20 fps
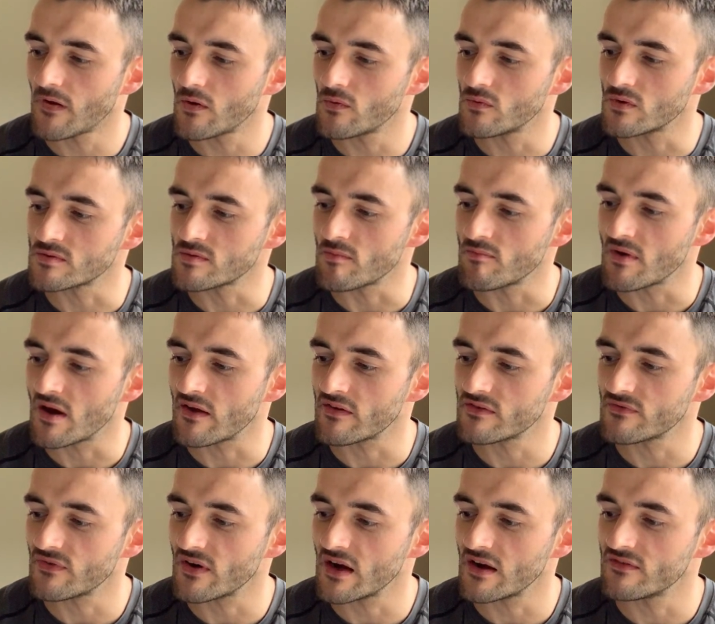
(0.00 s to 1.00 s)
What's my
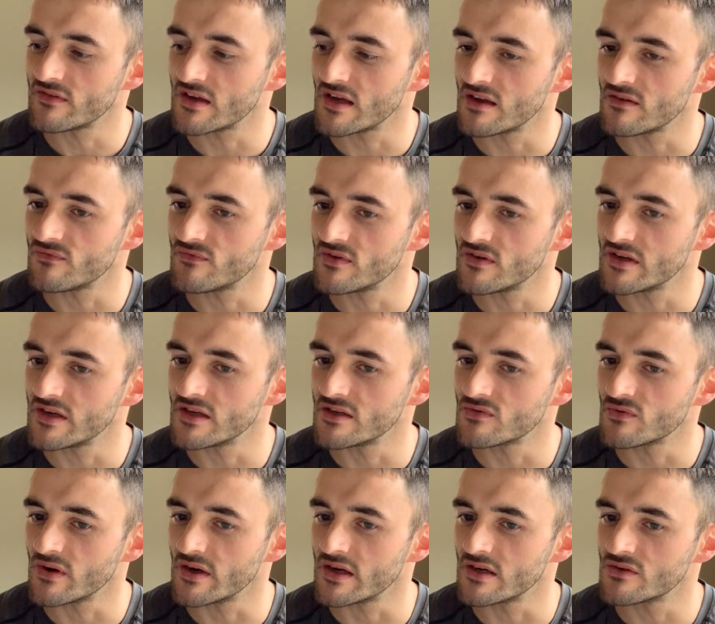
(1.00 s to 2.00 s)
maths? 5, 10, 15,
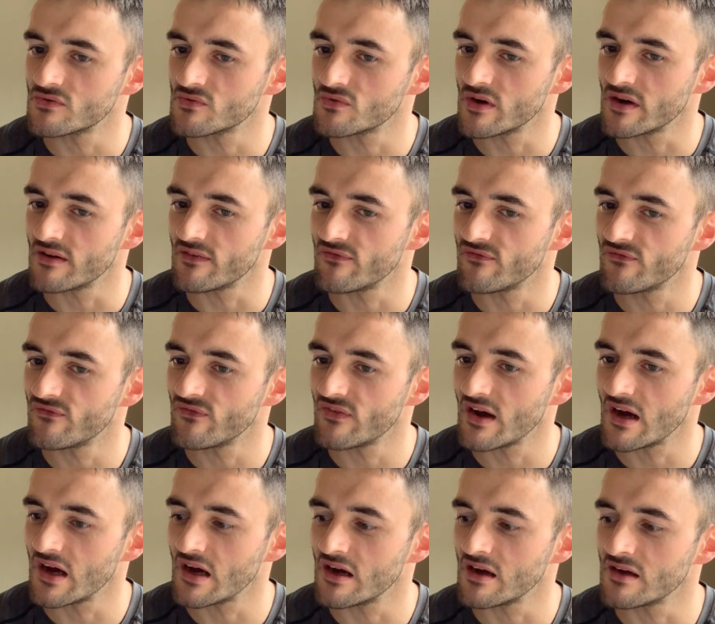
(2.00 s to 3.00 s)
20,
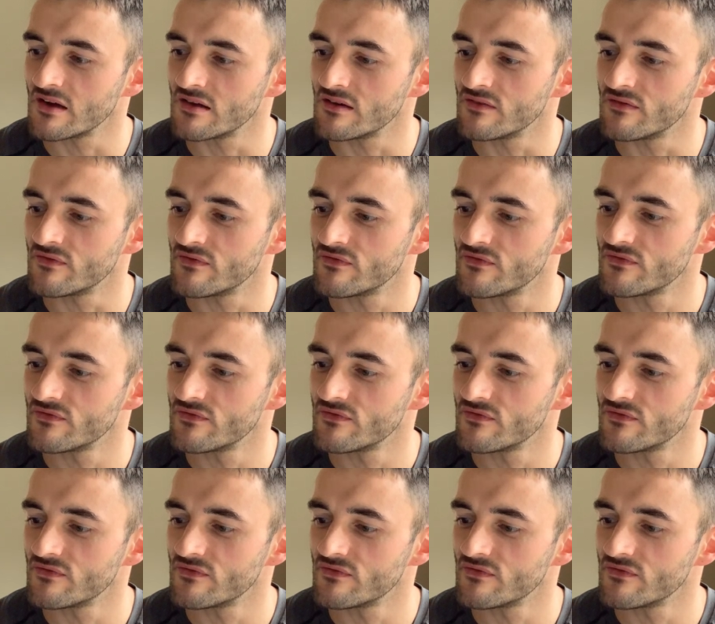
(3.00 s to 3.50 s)
25.